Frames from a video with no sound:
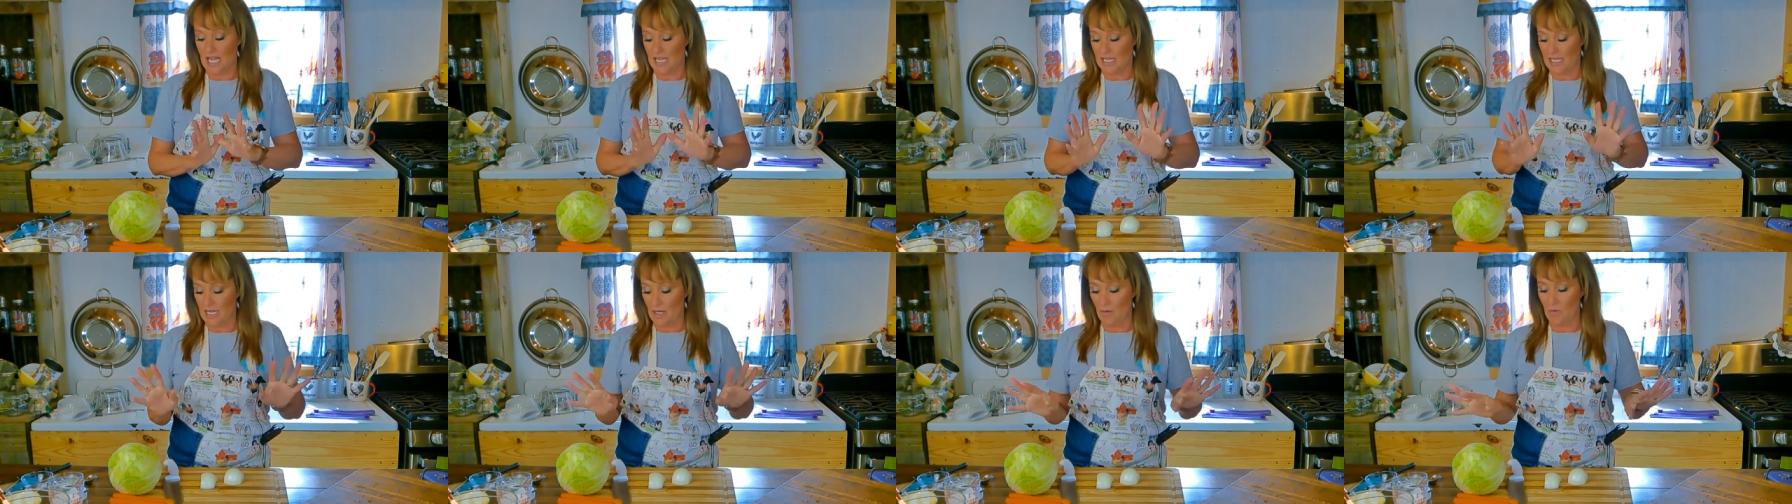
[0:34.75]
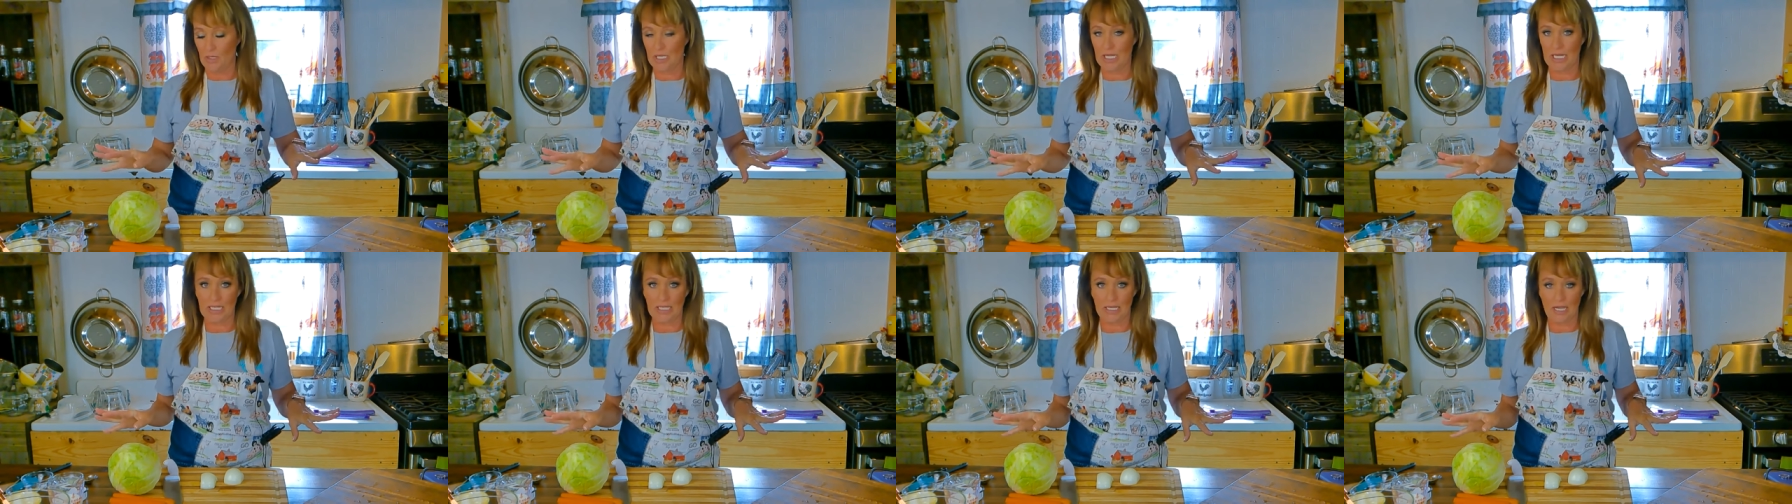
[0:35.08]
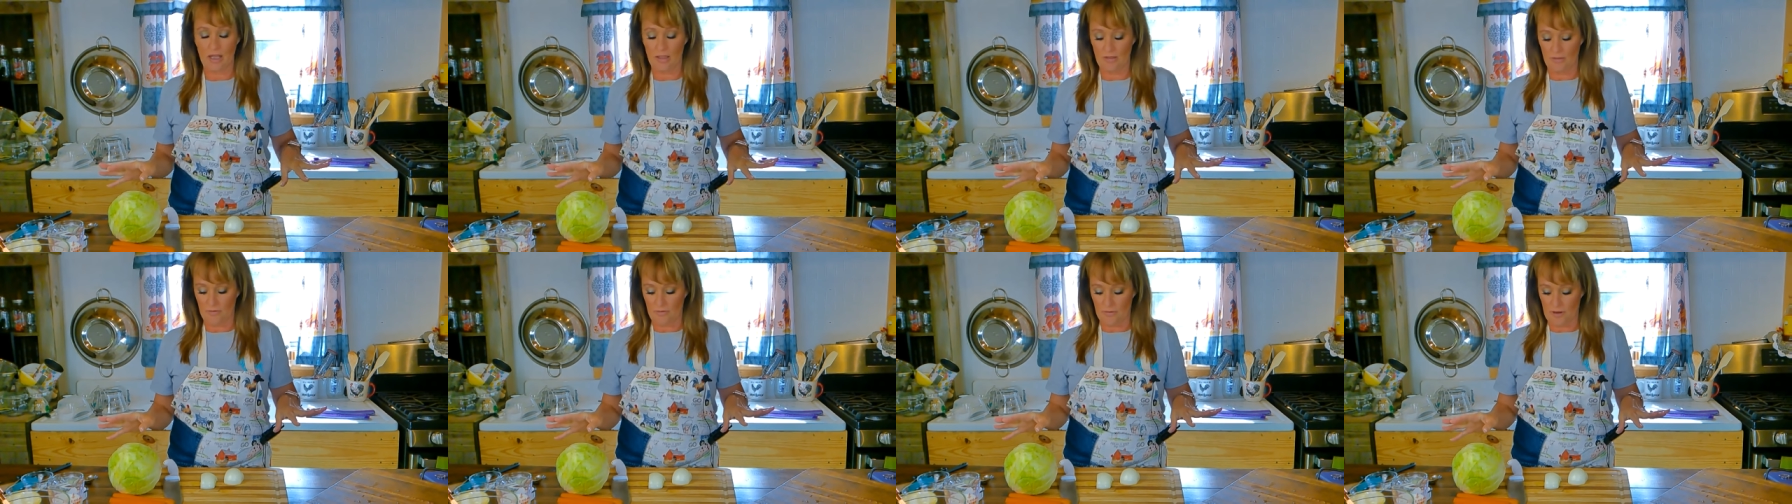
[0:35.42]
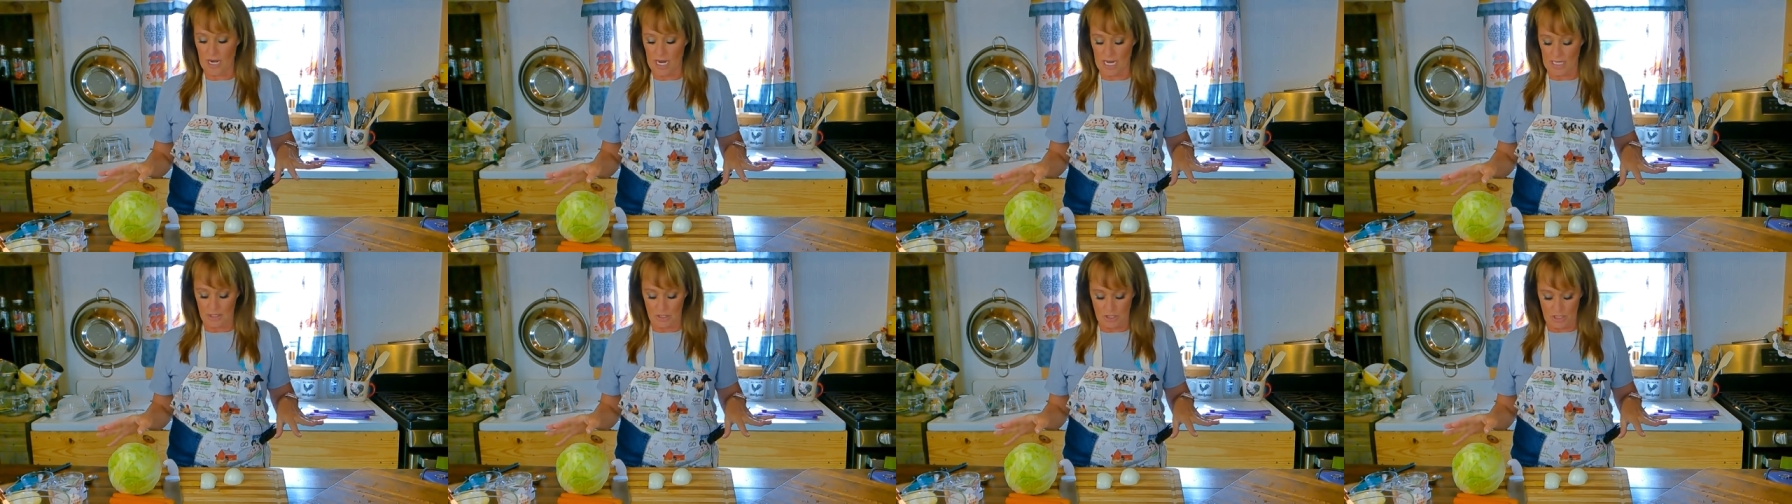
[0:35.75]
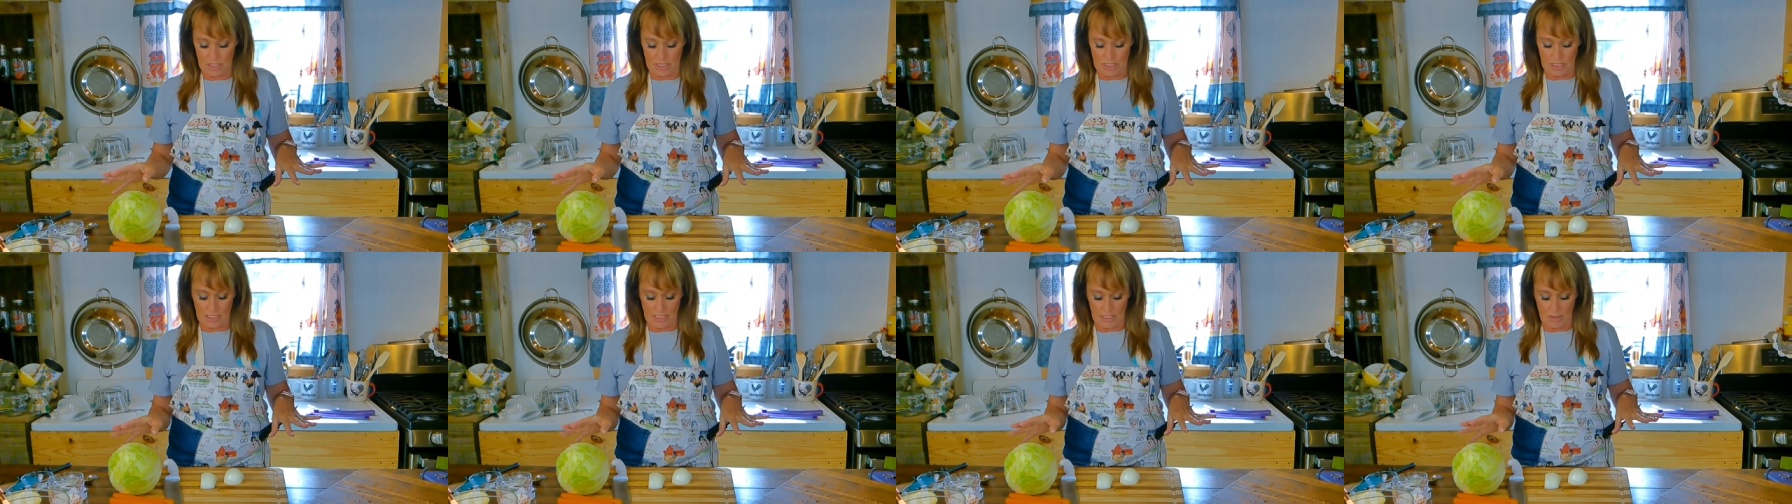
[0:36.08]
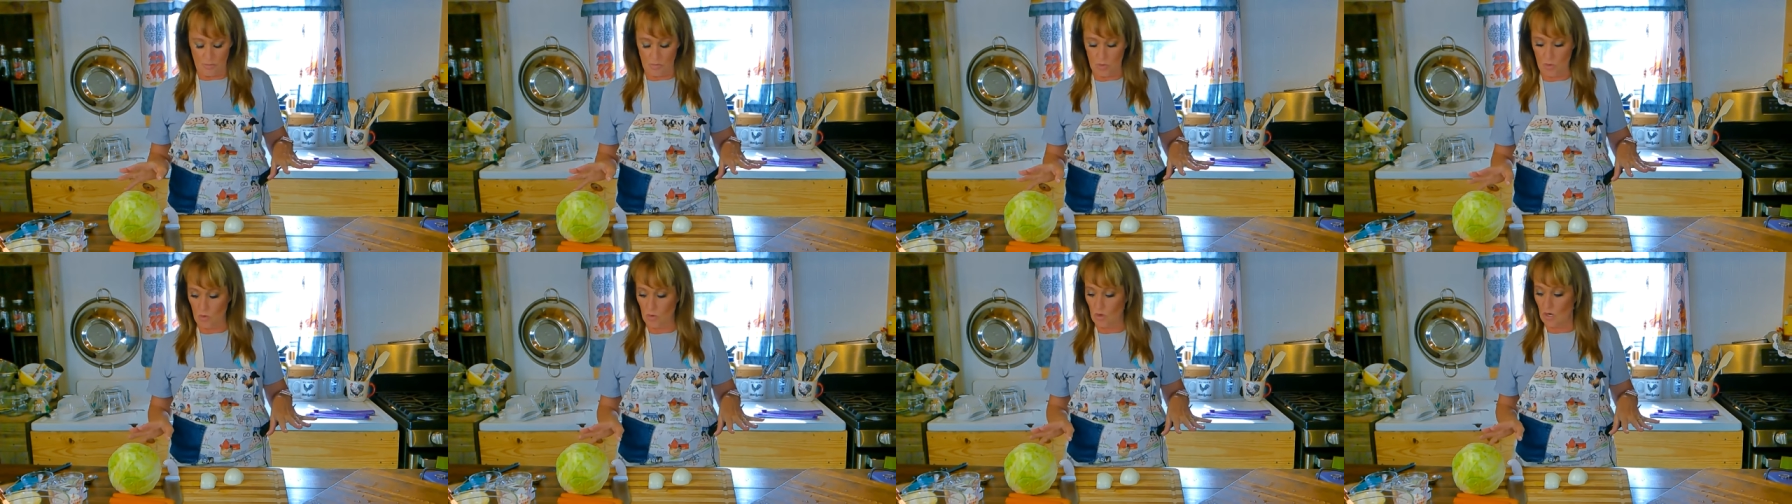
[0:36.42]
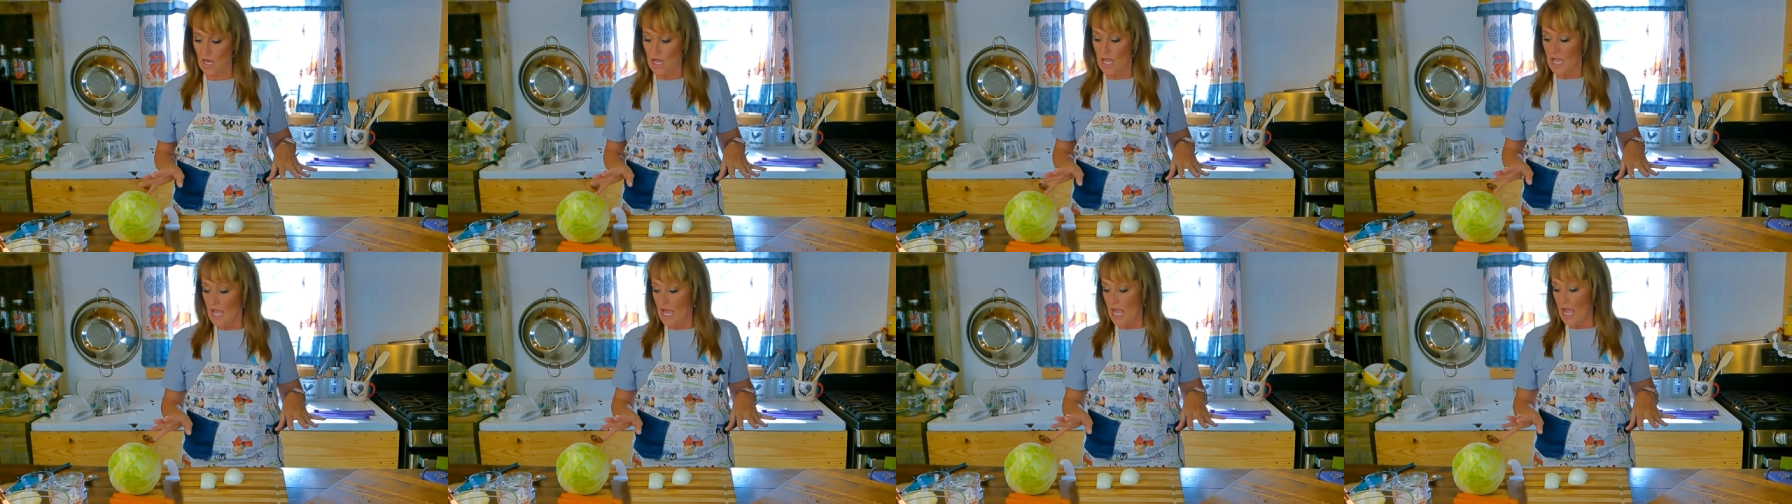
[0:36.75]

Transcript: I know we can't call it fried chicken anymore.